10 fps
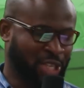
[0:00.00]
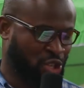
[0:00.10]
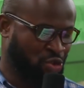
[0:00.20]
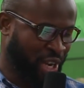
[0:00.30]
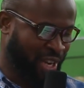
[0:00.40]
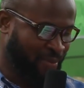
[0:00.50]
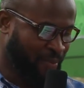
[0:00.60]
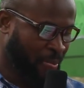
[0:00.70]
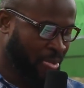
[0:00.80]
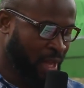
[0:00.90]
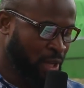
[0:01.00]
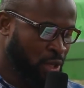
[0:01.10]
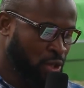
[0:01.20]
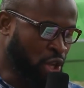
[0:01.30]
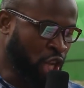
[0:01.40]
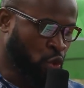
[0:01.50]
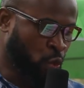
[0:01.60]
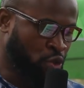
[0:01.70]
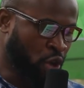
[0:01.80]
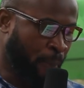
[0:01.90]
3. Don't
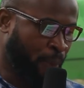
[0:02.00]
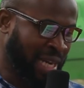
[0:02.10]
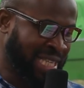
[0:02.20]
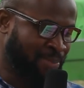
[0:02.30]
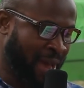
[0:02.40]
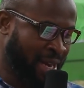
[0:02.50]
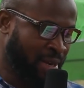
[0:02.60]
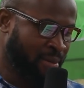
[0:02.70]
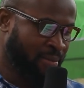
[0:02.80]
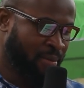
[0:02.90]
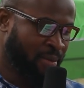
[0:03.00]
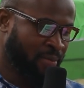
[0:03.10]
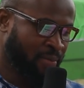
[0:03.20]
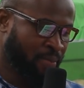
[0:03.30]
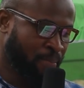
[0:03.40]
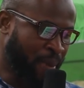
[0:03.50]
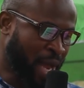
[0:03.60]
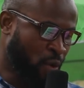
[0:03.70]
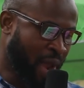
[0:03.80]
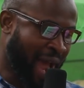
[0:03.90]
withdraw policemen.
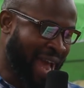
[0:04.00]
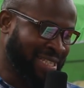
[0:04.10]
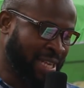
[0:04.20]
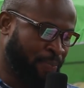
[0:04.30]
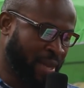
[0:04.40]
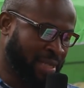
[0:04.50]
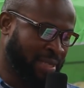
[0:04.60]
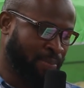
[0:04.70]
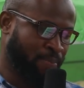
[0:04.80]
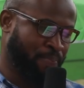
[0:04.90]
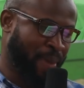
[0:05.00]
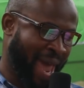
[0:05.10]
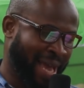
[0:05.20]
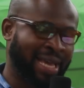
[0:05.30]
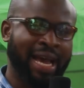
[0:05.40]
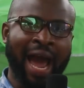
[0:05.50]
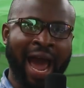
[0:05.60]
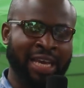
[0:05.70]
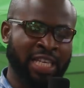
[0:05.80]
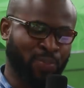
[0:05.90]
Benue IDPs beg
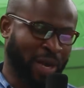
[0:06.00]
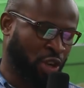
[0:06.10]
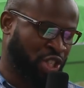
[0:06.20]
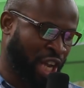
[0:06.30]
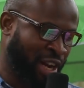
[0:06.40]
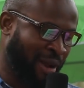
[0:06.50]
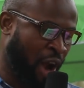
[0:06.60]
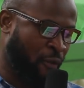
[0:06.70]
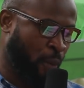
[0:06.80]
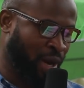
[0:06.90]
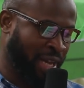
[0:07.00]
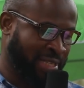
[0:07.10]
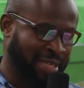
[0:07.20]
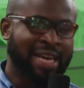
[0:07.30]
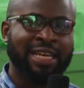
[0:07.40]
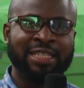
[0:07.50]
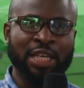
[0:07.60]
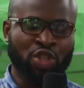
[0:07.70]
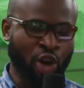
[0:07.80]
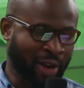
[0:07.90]
Inspector General of Police. This
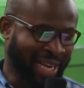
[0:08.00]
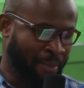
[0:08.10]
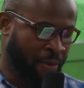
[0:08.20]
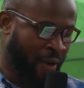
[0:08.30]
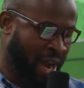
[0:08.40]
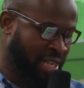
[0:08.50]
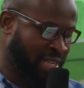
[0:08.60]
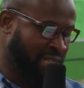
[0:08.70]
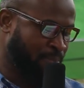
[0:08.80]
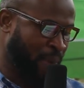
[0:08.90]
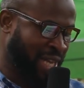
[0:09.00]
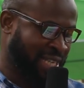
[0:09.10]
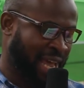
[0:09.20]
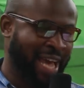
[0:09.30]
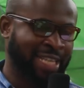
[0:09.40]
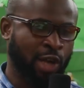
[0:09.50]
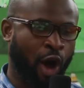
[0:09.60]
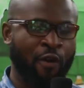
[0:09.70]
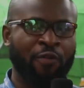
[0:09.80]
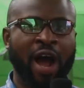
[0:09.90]
story can be found in page 8
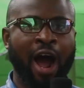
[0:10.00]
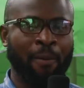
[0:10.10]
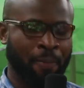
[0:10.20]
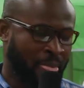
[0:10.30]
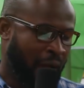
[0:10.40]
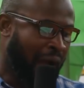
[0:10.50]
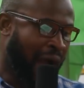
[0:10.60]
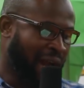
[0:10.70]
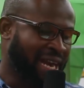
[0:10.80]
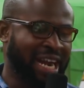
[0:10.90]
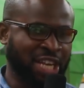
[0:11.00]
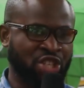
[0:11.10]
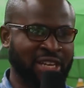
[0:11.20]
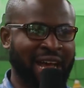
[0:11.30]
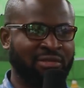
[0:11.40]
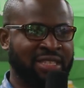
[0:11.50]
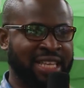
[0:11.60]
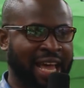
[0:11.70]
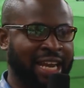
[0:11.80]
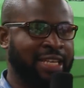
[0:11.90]
of our national
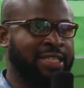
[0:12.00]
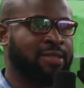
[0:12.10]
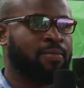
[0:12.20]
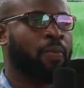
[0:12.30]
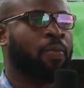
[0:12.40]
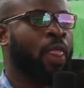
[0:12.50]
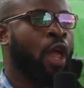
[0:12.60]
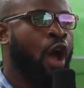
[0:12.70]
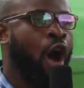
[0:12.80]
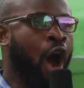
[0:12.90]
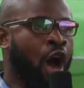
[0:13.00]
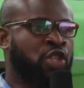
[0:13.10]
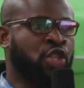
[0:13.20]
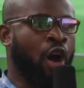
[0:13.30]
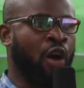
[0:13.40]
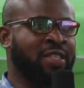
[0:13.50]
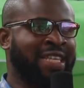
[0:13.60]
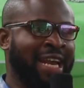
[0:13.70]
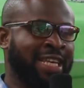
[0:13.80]
dailies. Also, Daily